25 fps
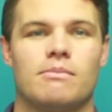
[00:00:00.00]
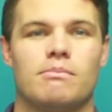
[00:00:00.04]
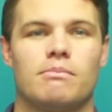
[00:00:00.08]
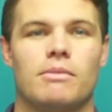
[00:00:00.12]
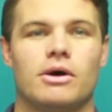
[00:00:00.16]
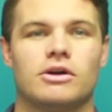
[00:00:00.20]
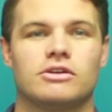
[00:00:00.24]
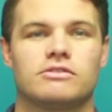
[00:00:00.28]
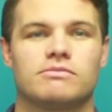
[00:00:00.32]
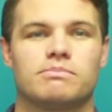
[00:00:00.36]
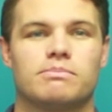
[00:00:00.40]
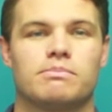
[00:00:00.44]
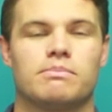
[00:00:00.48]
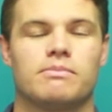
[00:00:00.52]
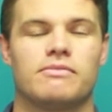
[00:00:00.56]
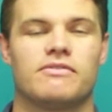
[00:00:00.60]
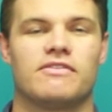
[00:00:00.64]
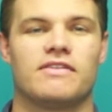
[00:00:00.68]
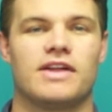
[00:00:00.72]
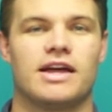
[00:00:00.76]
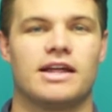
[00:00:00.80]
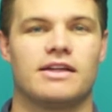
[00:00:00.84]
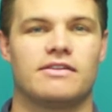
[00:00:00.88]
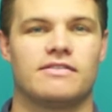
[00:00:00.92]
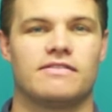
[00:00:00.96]
most
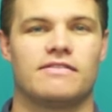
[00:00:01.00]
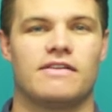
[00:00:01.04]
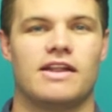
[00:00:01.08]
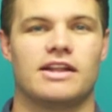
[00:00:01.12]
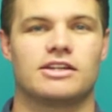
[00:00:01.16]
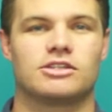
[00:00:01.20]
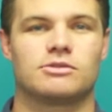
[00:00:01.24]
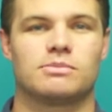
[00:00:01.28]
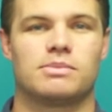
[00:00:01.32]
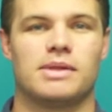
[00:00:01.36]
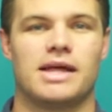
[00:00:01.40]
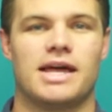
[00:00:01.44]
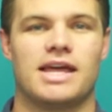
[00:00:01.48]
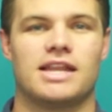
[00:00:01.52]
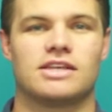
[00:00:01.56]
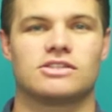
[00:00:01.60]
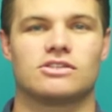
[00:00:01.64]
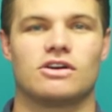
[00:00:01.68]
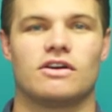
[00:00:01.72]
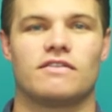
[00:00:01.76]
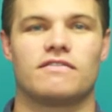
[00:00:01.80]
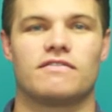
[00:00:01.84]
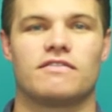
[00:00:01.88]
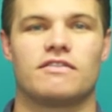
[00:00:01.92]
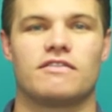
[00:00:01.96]
financial planners
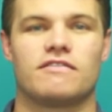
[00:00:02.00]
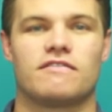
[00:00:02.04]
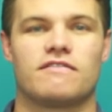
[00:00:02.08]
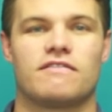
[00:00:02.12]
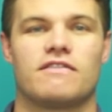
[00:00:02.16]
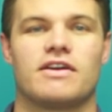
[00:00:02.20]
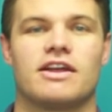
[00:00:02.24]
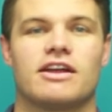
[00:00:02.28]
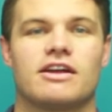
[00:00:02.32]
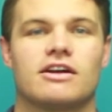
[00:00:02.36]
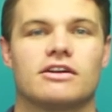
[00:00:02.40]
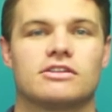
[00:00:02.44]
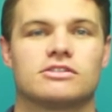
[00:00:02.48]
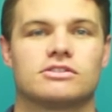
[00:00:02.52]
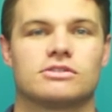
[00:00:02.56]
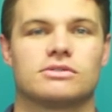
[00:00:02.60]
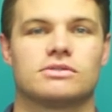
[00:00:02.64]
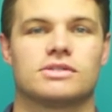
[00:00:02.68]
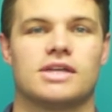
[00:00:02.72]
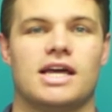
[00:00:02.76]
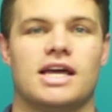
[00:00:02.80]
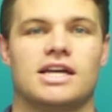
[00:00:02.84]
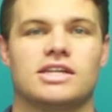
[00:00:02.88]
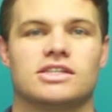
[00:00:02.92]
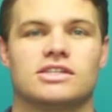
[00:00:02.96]
offer a free
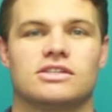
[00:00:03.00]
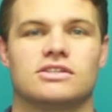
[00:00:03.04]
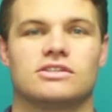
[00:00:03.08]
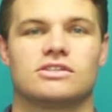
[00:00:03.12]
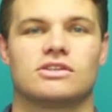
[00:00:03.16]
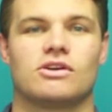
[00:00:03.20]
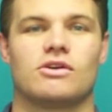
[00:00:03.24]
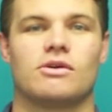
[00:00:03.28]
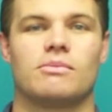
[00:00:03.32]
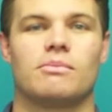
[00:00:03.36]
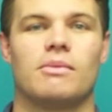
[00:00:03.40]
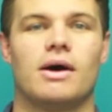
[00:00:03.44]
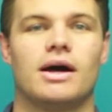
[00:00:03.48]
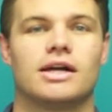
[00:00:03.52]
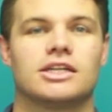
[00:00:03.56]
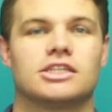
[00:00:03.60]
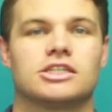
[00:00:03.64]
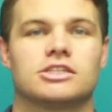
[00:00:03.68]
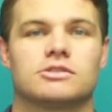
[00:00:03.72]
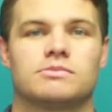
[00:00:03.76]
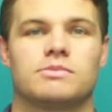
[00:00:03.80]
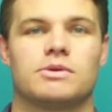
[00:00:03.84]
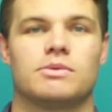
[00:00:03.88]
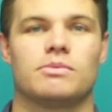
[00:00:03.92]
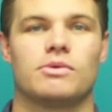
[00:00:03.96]
consultation, so it might
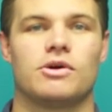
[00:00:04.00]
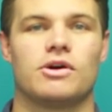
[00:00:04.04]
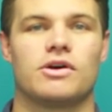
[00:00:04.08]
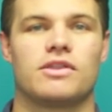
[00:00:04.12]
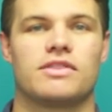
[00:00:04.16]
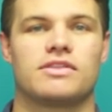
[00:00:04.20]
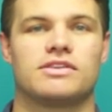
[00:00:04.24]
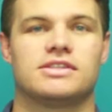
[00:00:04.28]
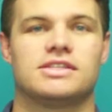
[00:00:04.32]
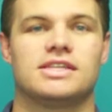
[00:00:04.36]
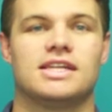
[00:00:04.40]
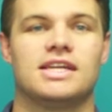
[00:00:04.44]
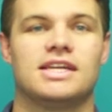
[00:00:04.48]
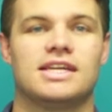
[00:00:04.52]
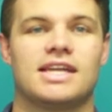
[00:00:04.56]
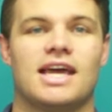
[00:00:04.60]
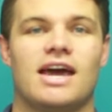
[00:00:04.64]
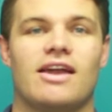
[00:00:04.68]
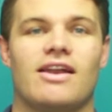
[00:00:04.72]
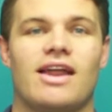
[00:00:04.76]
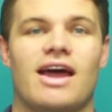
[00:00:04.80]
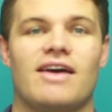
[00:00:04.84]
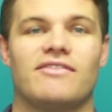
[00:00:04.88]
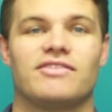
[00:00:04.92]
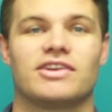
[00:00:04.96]
just be worth sitting
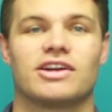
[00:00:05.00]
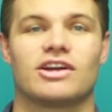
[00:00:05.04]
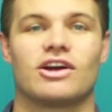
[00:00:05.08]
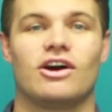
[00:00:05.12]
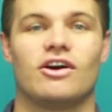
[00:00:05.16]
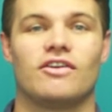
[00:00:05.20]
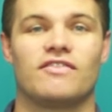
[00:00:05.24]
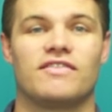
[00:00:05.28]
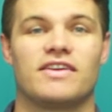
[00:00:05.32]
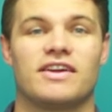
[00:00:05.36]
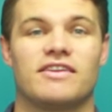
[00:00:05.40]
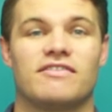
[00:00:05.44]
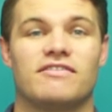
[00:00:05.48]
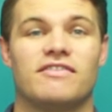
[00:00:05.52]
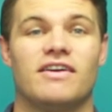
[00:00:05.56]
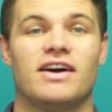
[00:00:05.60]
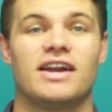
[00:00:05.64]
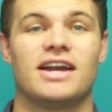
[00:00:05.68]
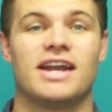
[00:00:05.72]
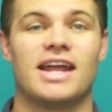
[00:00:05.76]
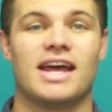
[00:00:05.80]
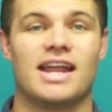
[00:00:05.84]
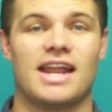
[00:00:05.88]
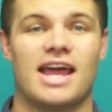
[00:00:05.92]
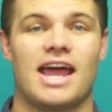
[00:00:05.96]
down, having a coffee,
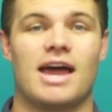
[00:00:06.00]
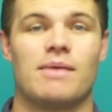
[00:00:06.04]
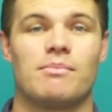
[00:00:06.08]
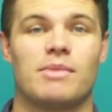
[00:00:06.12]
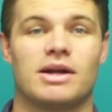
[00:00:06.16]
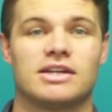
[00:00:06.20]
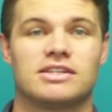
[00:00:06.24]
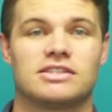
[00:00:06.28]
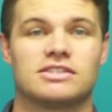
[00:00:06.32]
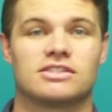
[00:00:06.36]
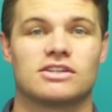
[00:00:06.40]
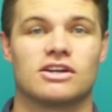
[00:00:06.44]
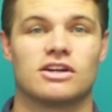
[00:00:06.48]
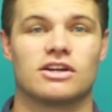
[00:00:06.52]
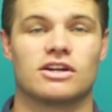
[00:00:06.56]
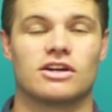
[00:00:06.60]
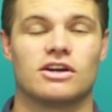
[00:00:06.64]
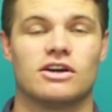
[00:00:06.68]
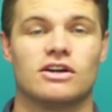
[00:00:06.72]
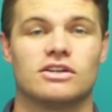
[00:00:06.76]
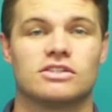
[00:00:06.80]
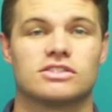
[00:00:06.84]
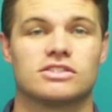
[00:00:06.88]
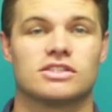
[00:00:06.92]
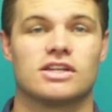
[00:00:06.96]
finding out how much it's going to
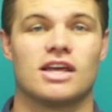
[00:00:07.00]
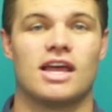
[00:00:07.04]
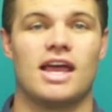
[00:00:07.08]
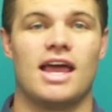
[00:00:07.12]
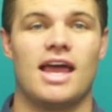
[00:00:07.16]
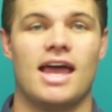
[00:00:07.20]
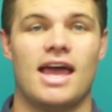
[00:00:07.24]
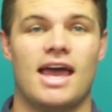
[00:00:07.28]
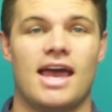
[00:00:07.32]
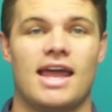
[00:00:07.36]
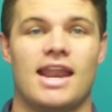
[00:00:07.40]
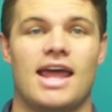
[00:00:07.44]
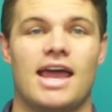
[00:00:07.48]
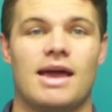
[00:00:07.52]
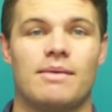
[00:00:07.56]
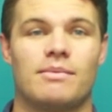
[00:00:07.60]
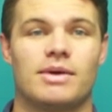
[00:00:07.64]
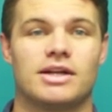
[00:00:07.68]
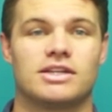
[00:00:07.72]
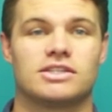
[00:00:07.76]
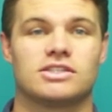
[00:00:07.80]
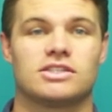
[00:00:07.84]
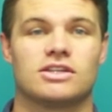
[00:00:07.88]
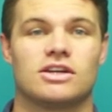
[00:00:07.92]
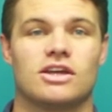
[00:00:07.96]
cost and how
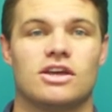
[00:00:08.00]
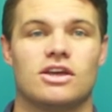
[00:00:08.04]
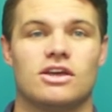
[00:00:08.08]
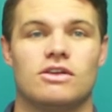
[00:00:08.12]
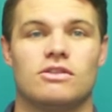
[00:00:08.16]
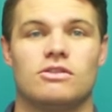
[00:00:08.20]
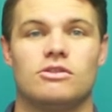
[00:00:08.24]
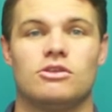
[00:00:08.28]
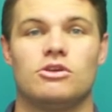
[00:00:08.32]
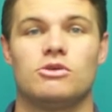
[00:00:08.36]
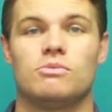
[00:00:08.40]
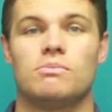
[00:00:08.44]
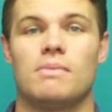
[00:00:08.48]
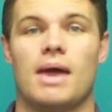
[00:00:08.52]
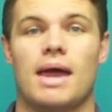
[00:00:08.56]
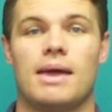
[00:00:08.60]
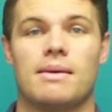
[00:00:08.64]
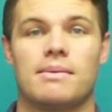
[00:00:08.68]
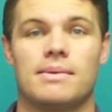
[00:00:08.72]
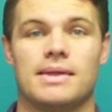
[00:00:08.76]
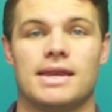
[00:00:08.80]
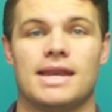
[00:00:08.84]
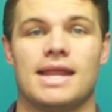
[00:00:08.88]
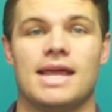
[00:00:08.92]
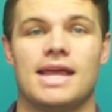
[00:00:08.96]
much you
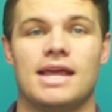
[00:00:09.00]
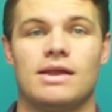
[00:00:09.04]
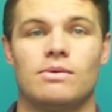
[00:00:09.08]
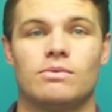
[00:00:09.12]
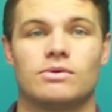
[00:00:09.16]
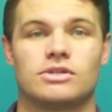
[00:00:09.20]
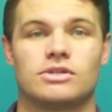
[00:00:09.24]
maybe need,